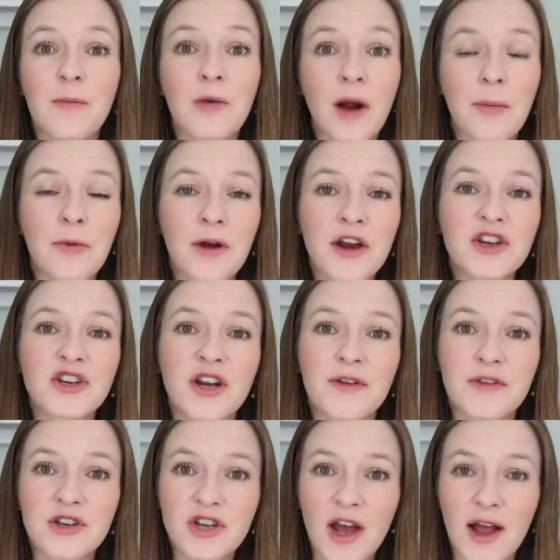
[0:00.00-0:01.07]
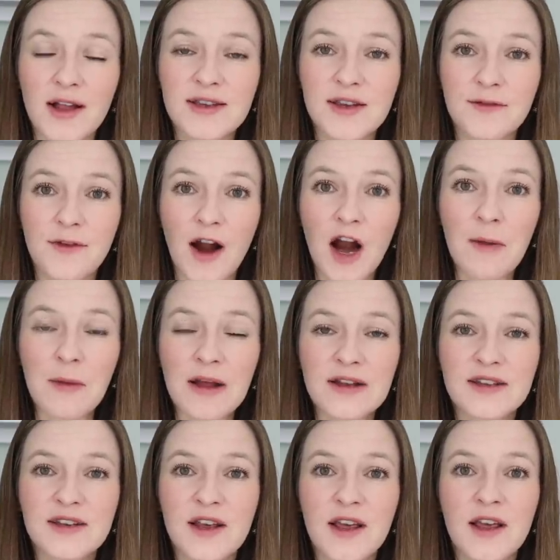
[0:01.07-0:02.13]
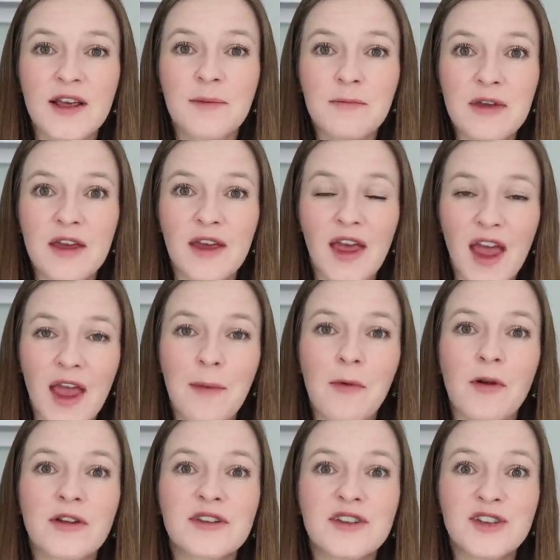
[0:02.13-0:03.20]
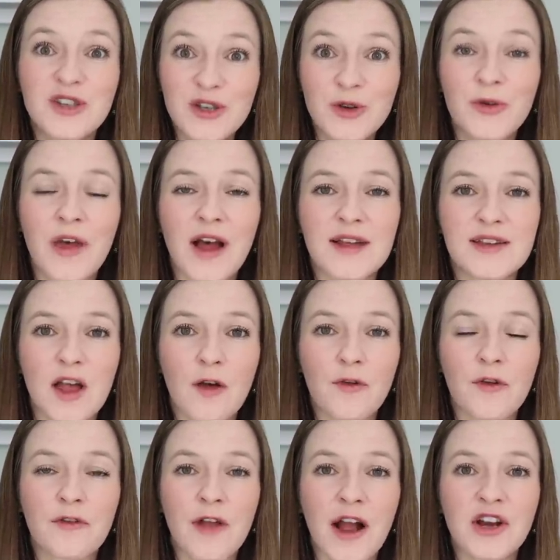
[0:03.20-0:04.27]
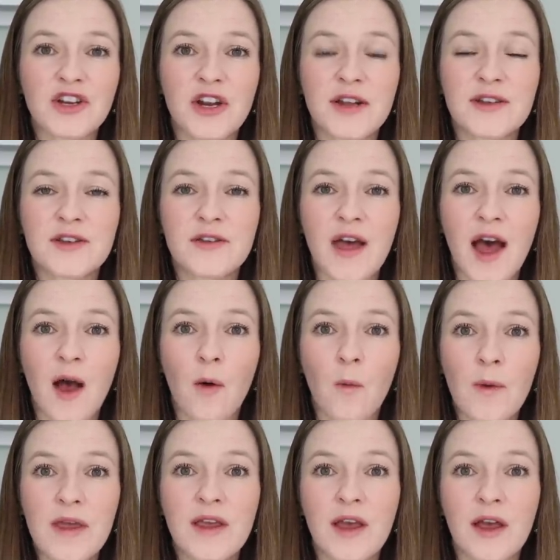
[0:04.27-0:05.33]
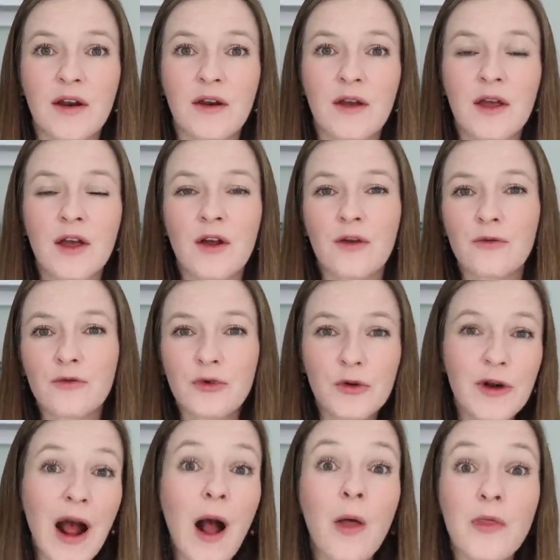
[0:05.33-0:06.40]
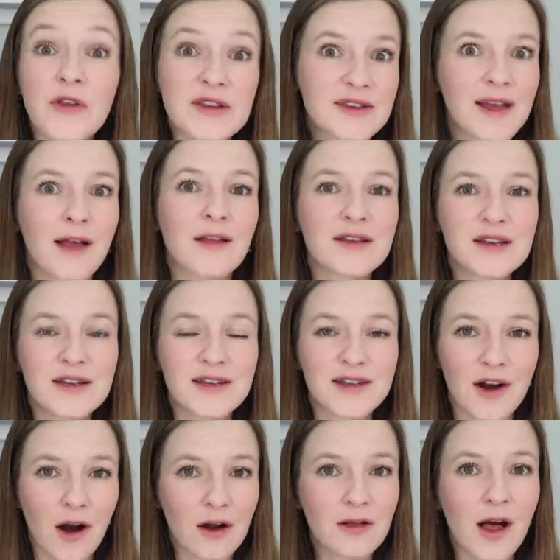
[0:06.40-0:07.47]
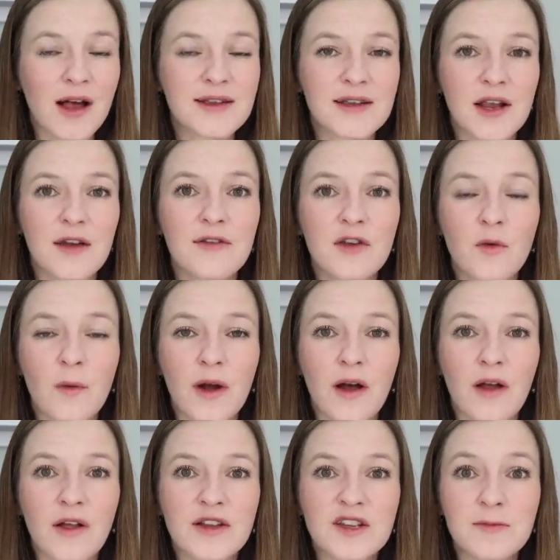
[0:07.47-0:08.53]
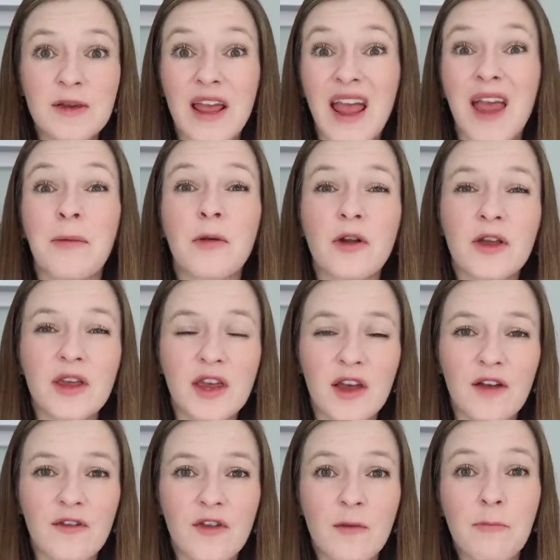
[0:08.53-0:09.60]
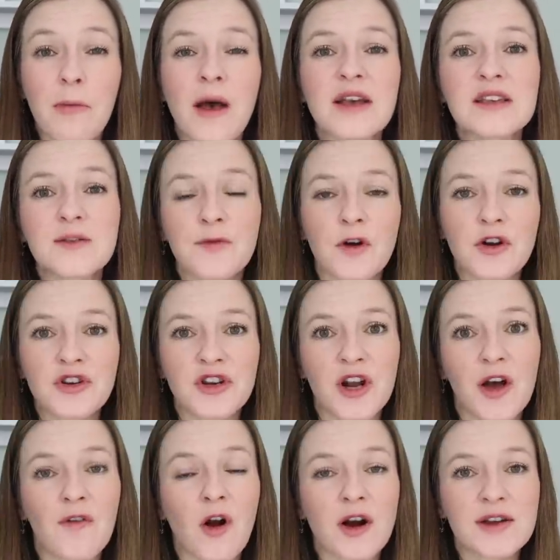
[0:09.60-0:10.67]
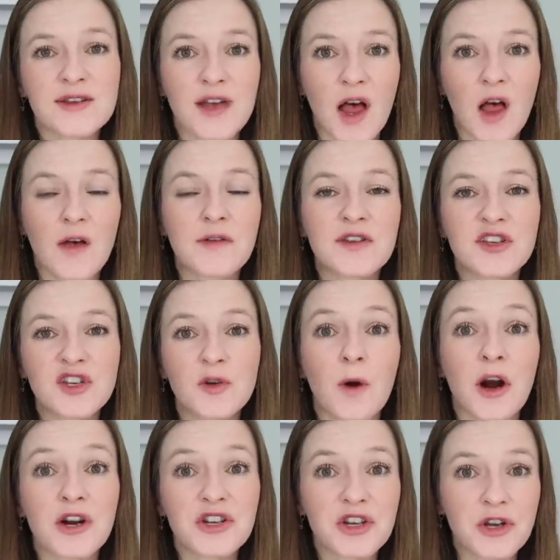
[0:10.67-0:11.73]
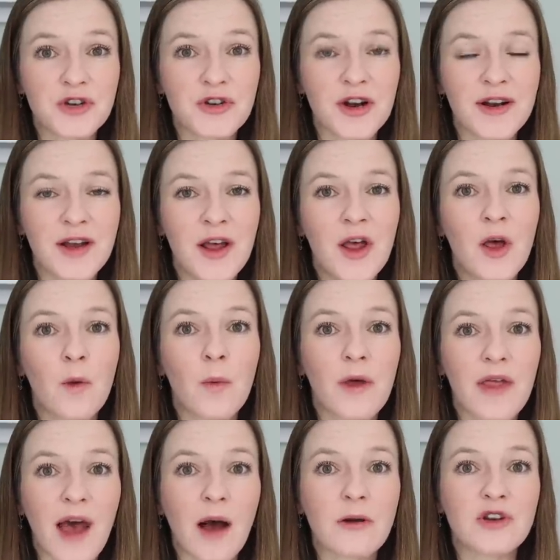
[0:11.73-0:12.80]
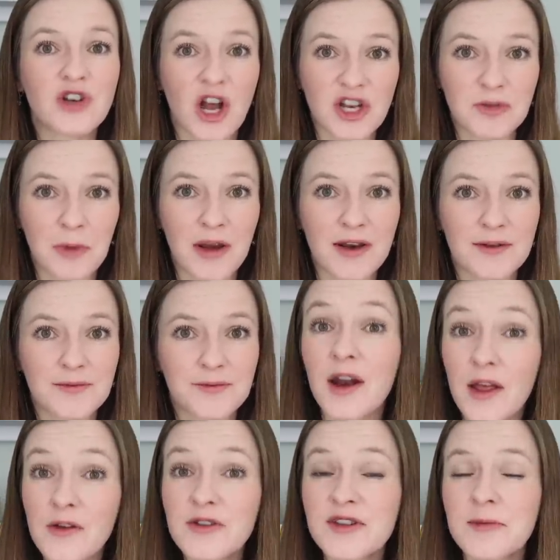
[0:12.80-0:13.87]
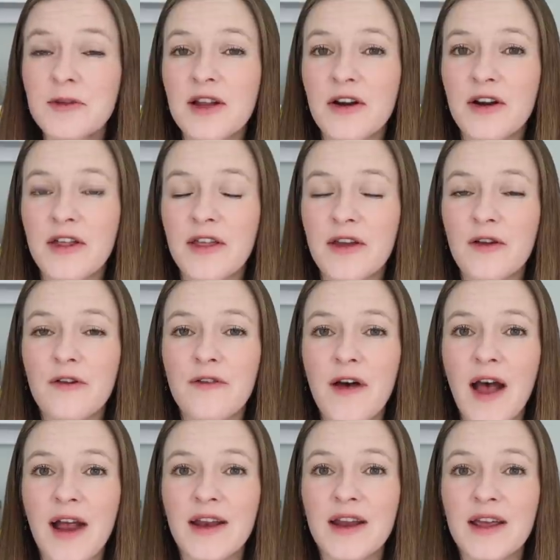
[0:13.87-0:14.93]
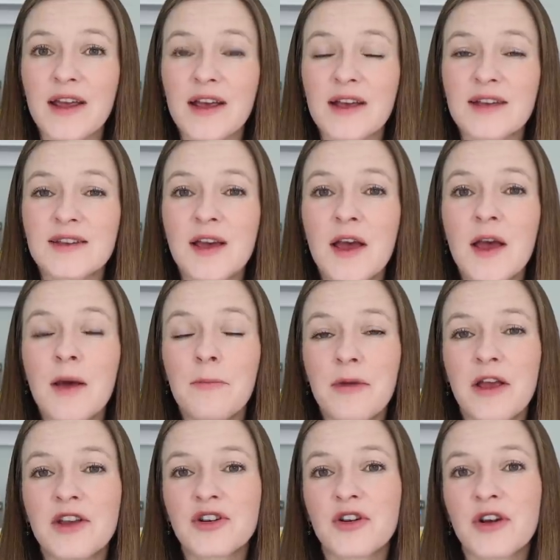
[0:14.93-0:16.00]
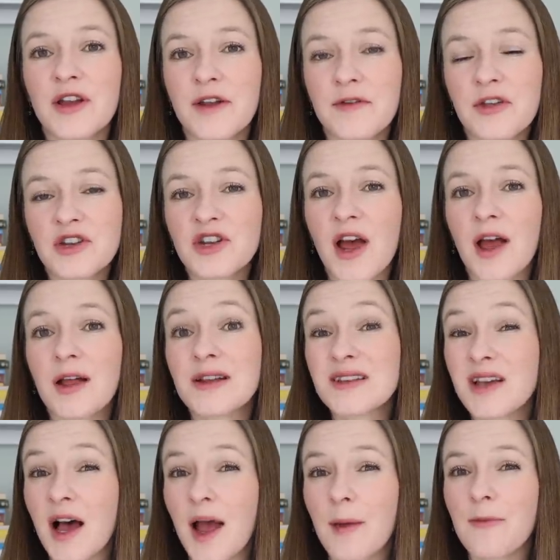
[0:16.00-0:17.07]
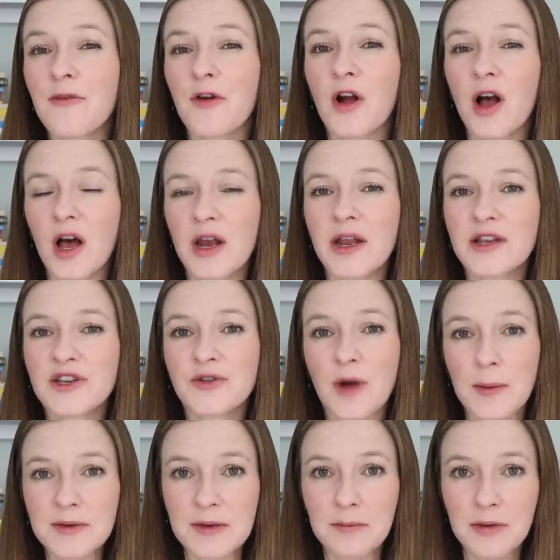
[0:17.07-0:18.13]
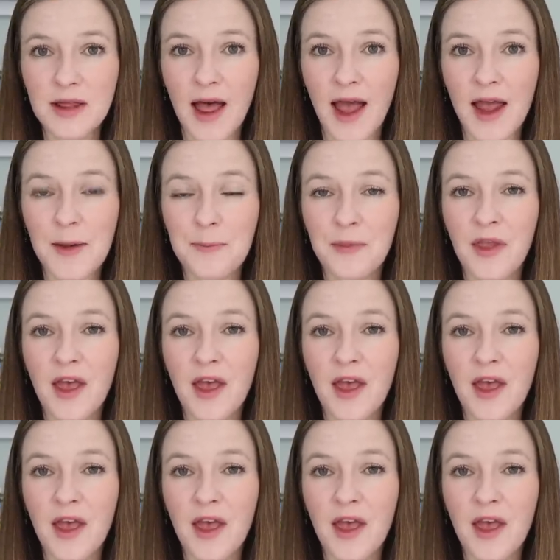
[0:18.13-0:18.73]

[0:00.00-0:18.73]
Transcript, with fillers: the preparation of the child's environment being able to do that self reflection so that we can root out the skeletons in our closet, if you will, to be able to give the best version of ourselves to our children without judgment. Another similarity that you'll find is being sure to give the child time for uninterrupted play.